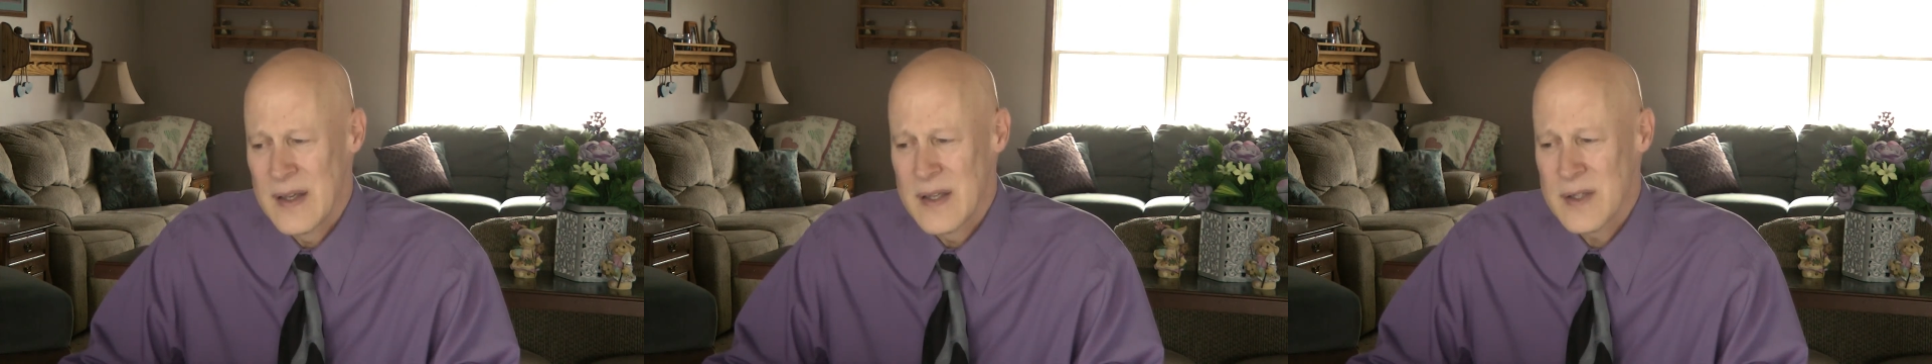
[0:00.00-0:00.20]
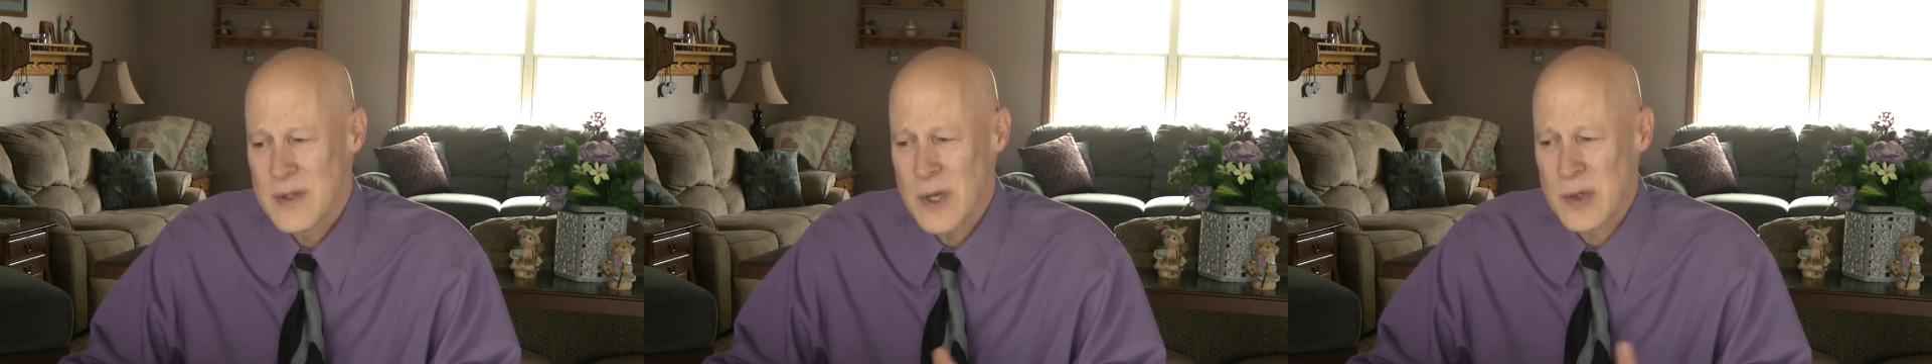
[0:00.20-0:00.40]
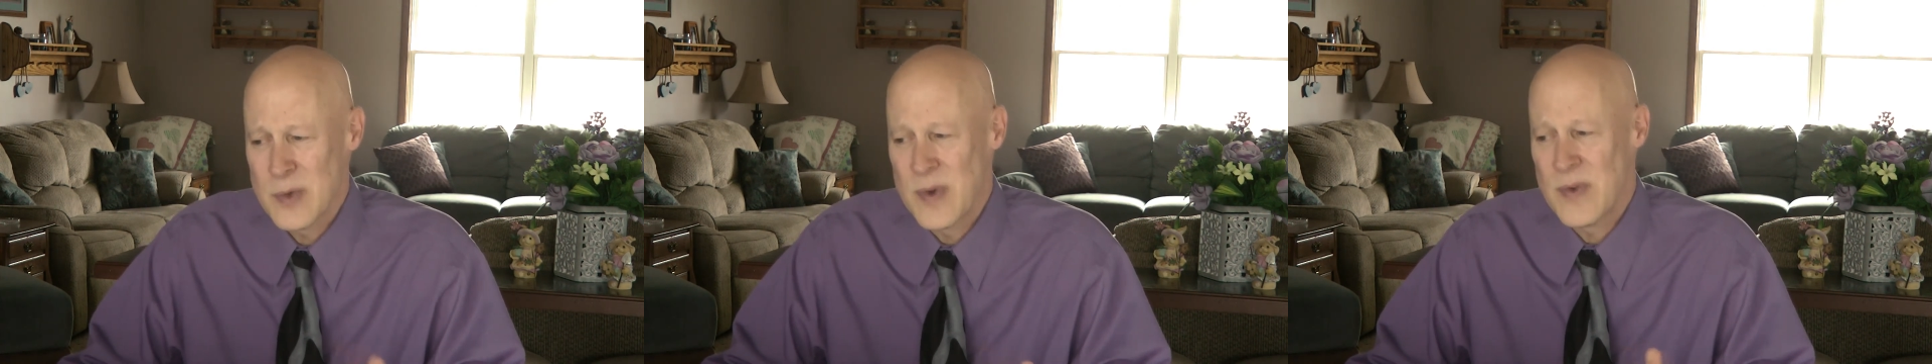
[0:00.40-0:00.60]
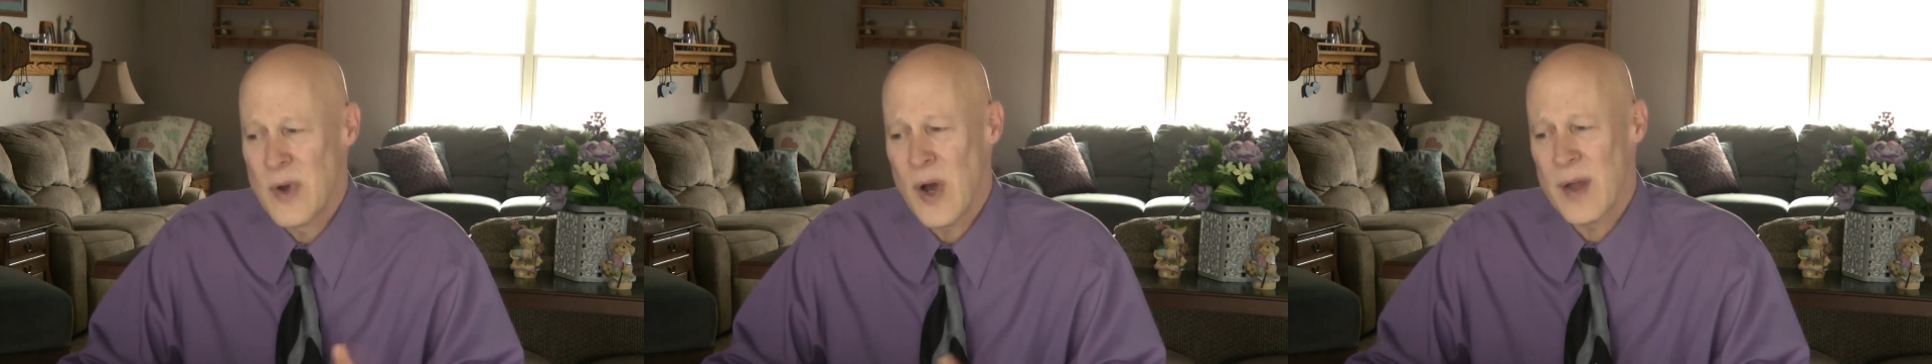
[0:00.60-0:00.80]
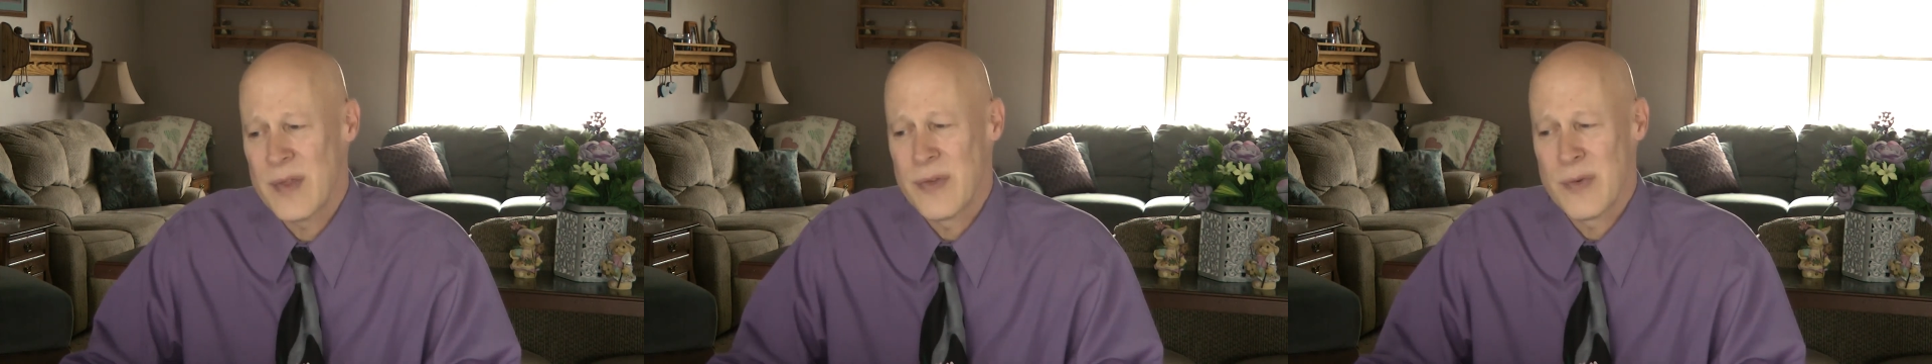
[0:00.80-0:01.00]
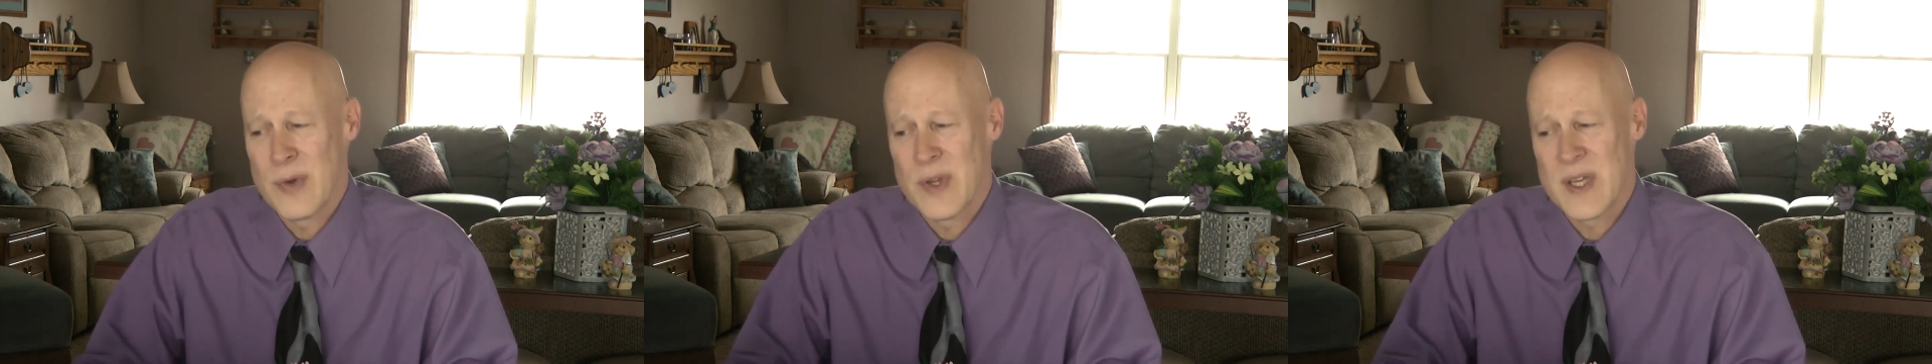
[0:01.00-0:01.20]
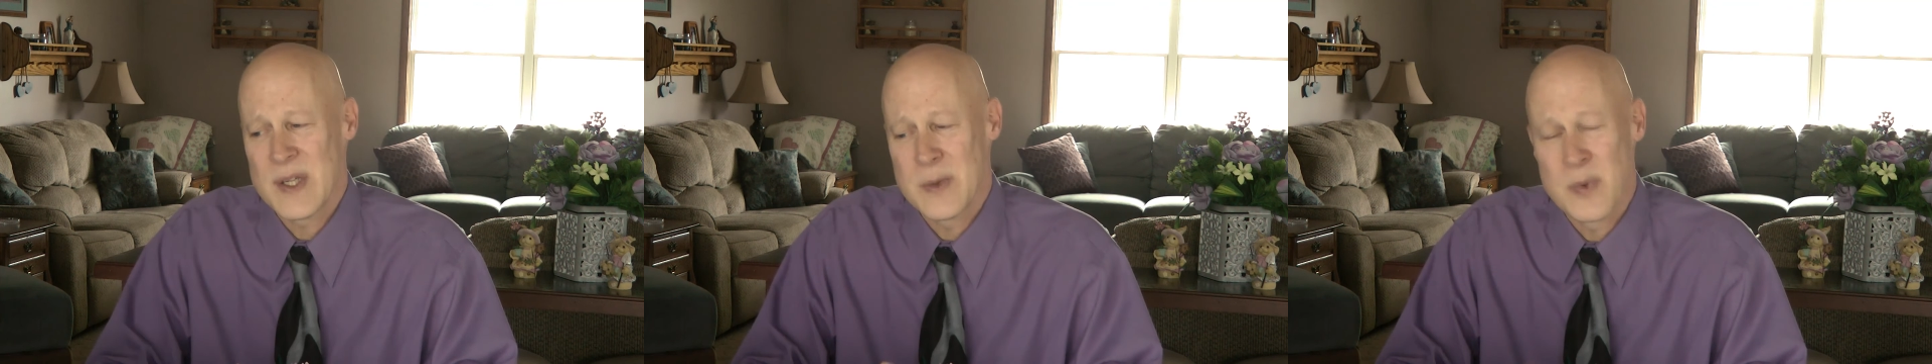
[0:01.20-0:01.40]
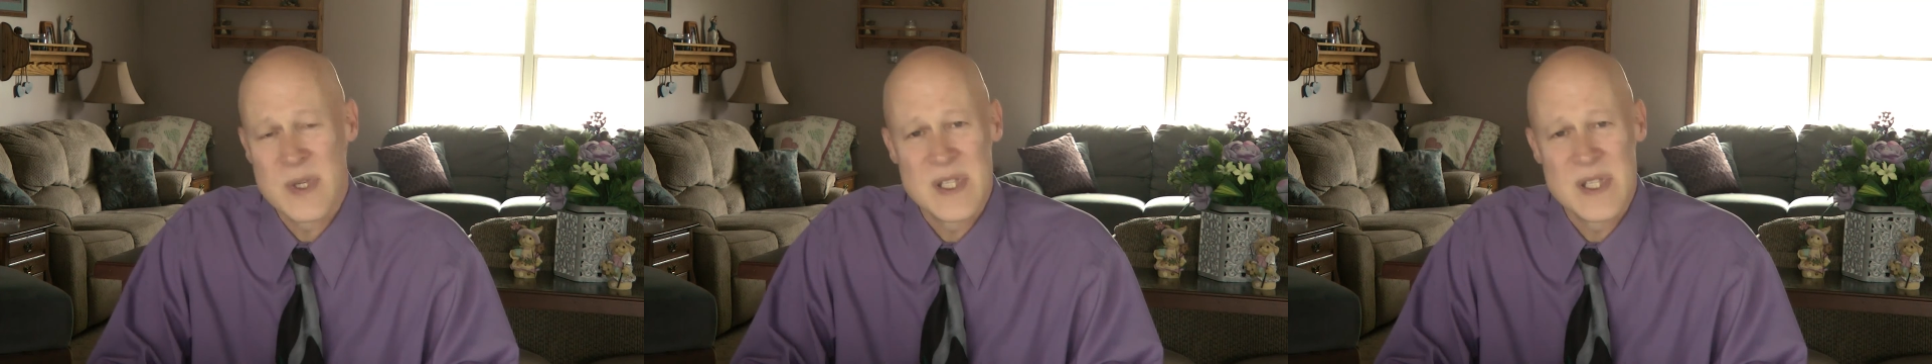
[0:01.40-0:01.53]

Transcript: So, as we've gone through this, we